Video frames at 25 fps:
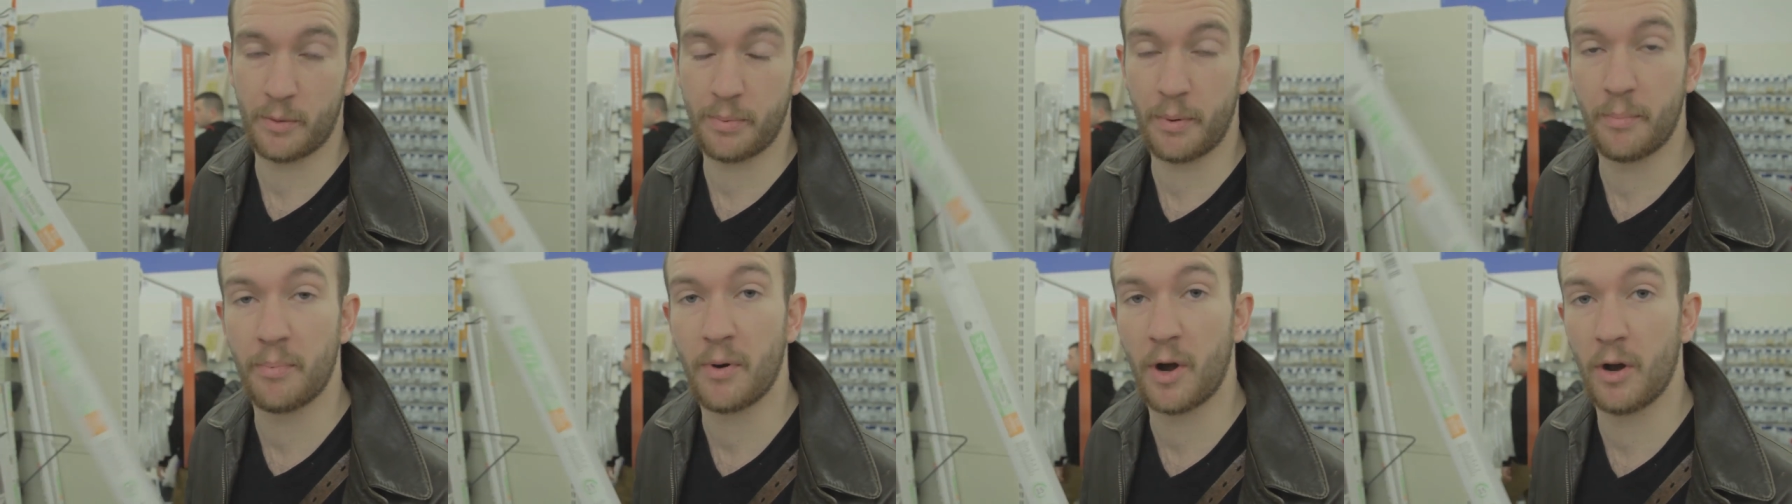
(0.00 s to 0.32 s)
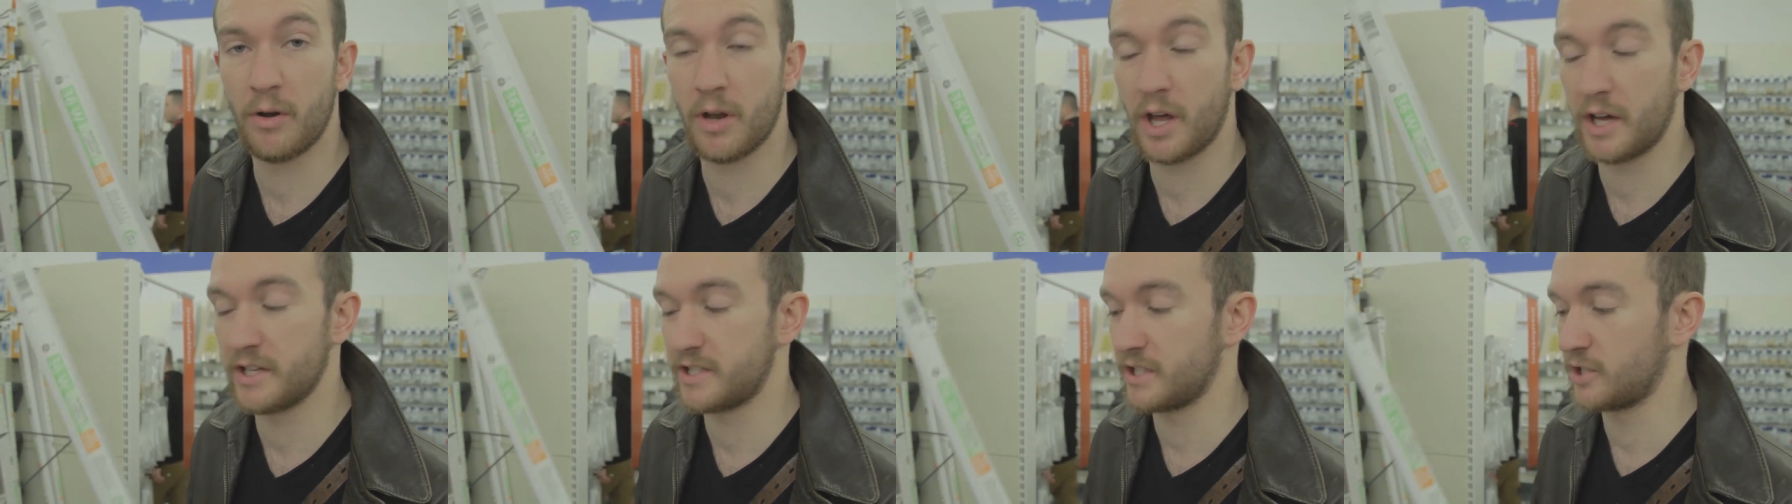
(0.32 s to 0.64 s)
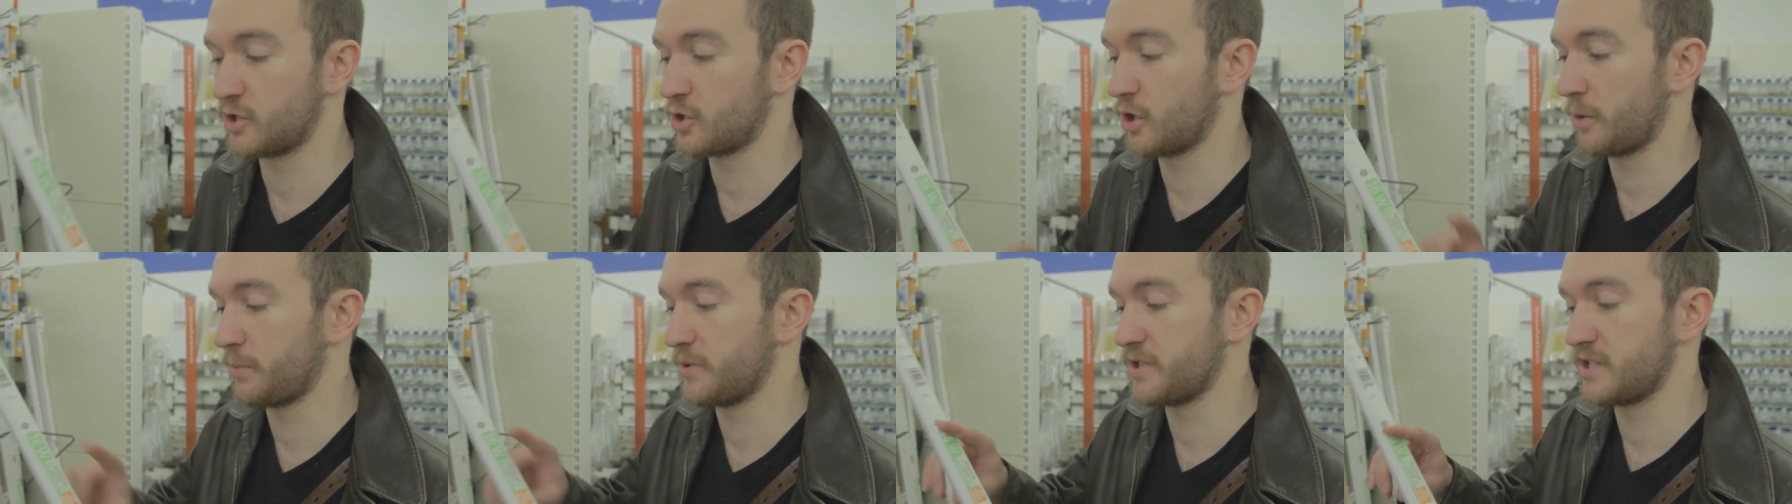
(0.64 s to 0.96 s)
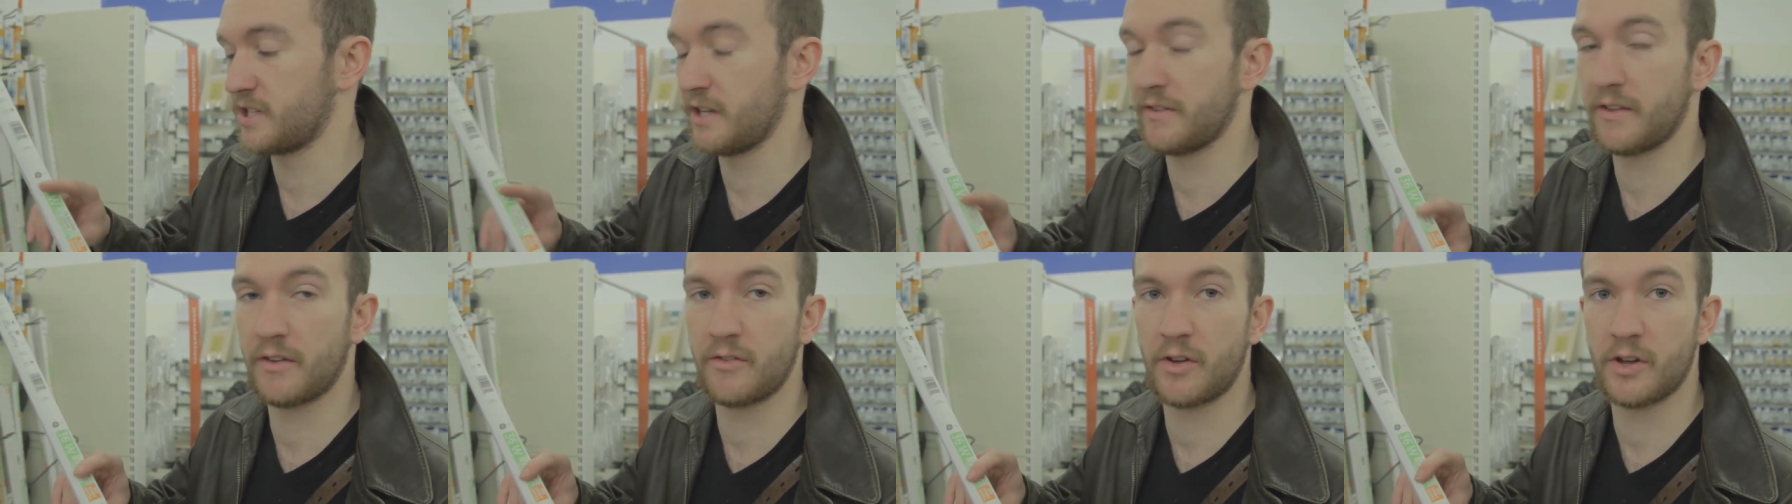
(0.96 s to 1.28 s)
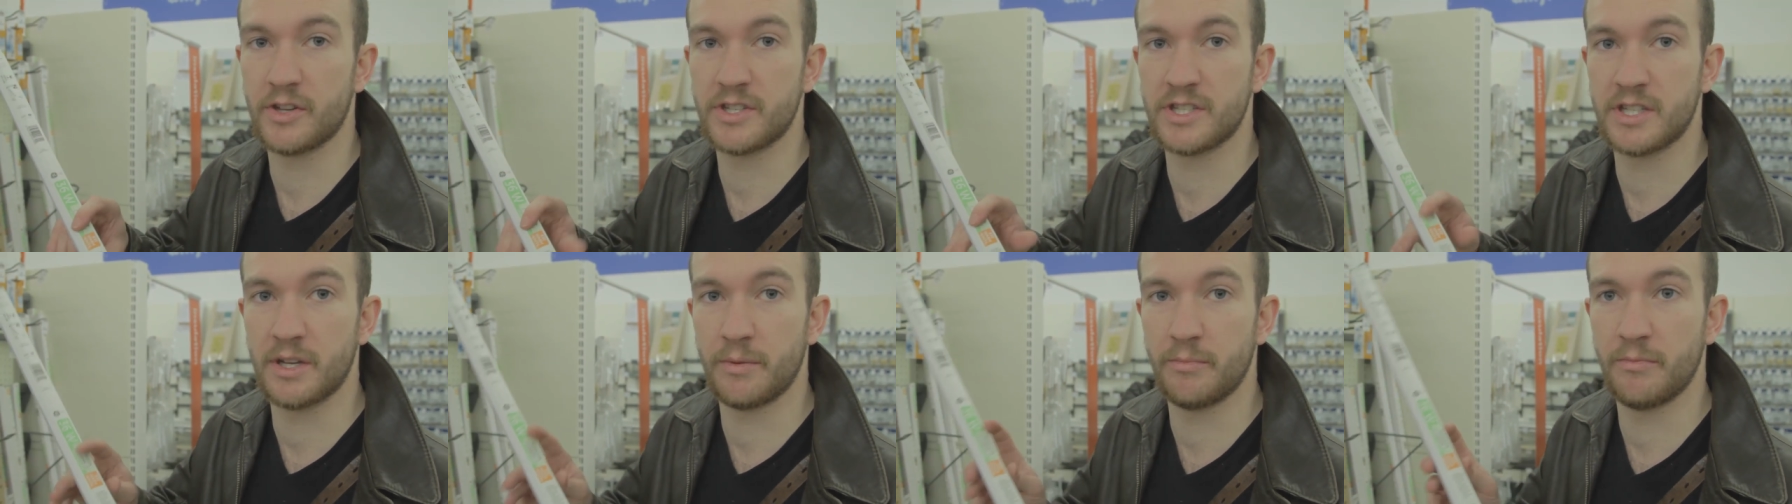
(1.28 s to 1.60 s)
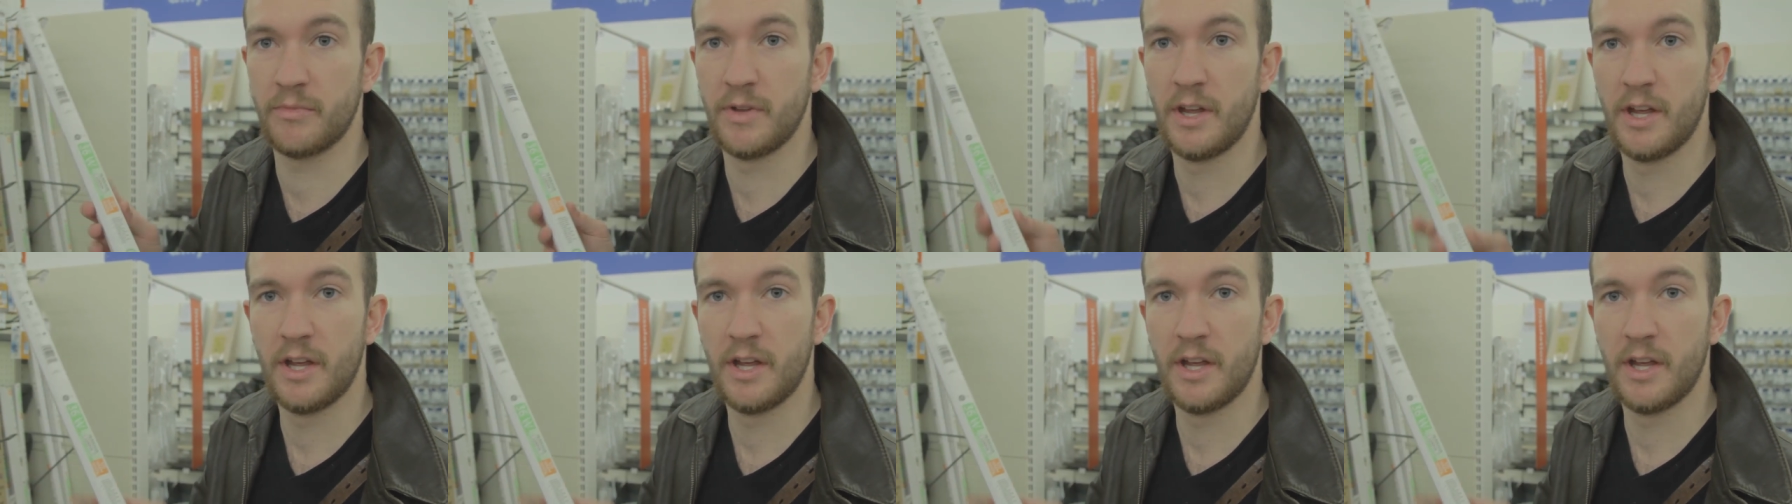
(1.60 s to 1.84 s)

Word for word: a pro lighting shop, and see if they've got some